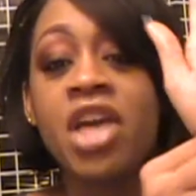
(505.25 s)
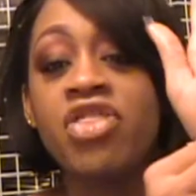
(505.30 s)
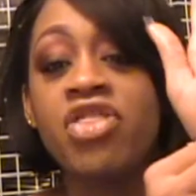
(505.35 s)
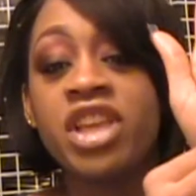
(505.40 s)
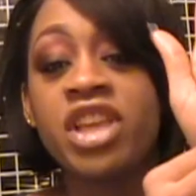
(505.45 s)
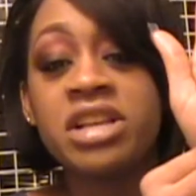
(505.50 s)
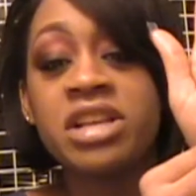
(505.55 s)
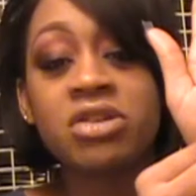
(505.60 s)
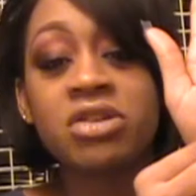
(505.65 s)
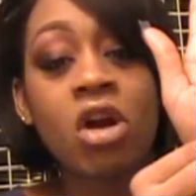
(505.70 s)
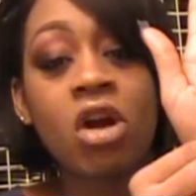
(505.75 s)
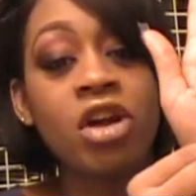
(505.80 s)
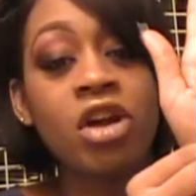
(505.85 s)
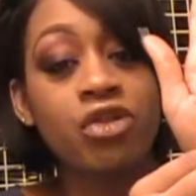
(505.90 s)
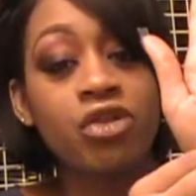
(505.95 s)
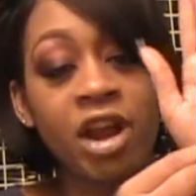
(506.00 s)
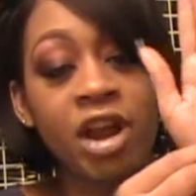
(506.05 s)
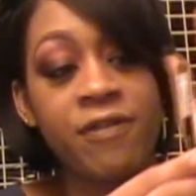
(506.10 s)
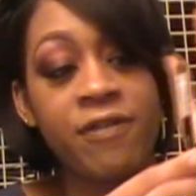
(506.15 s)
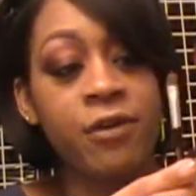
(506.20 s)
These are
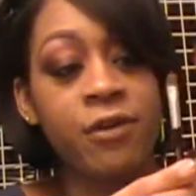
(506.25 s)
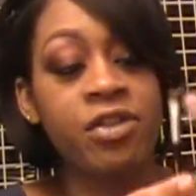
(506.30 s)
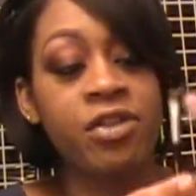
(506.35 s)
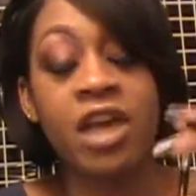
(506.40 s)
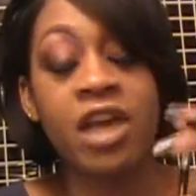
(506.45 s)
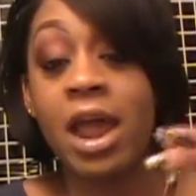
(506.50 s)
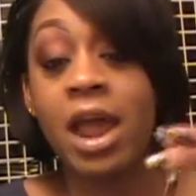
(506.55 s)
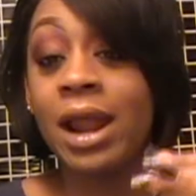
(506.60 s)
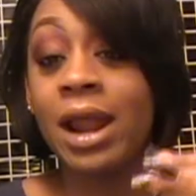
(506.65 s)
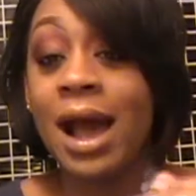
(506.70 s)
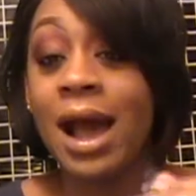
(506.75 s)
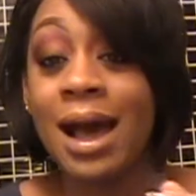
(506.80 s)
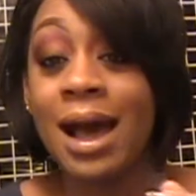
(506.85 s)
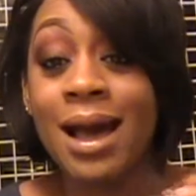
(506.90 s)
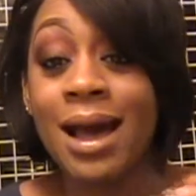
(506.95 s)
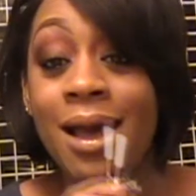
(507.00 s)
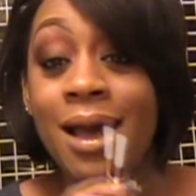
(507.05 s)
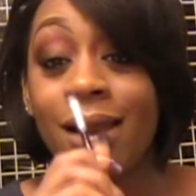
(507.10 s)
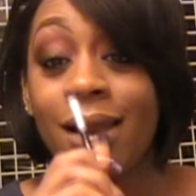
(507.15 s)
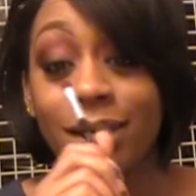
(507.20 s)
great for that.
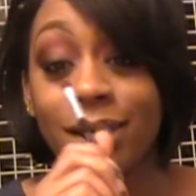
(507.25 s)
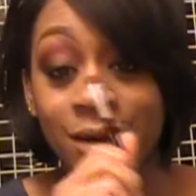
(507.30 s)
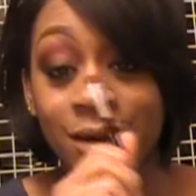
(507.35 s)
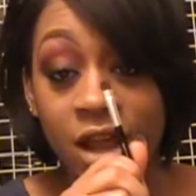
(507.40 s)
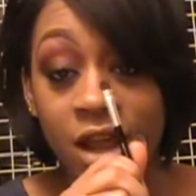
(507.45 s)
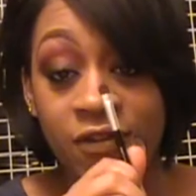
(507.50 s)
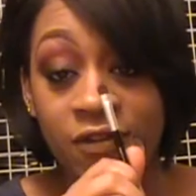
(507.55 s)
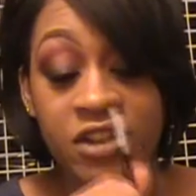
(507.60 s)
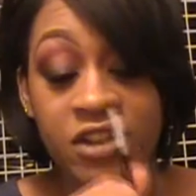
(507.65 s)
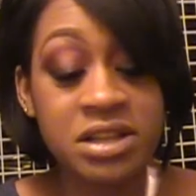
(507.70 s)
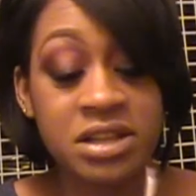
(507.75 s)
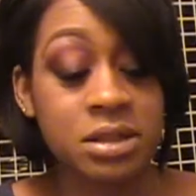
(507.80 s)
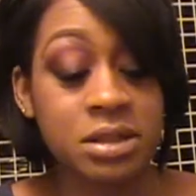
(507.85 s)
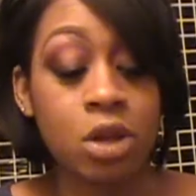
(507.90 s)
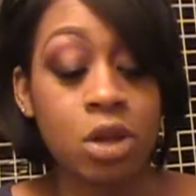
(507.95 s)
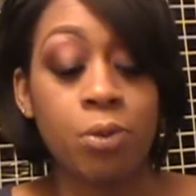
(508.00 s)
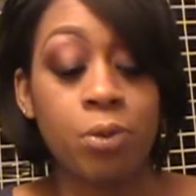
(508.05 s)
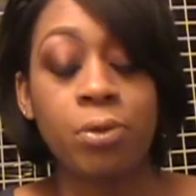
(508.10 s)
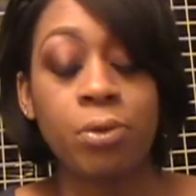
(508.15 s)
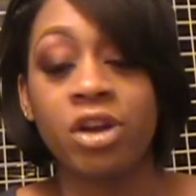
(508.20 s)
I love these
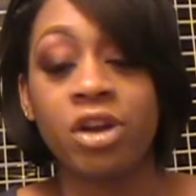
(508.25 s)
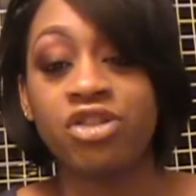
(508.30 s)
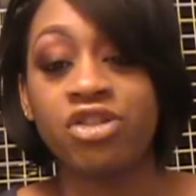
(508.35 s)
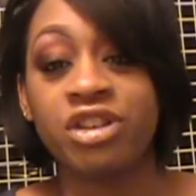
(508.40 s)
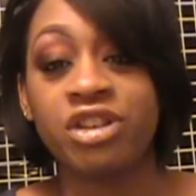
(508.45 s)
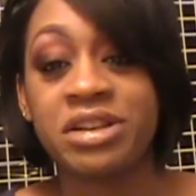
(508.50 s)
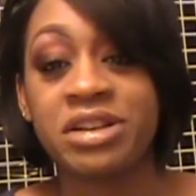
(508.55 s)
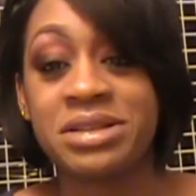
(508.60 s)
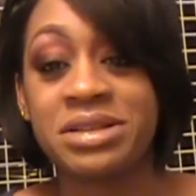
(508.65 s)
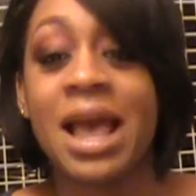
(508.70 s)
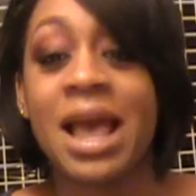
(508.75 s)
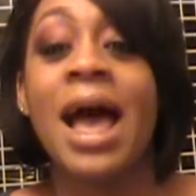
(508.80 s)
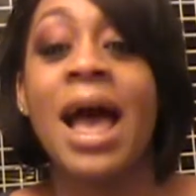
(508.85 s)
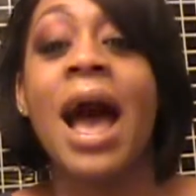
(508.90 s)
little brushes.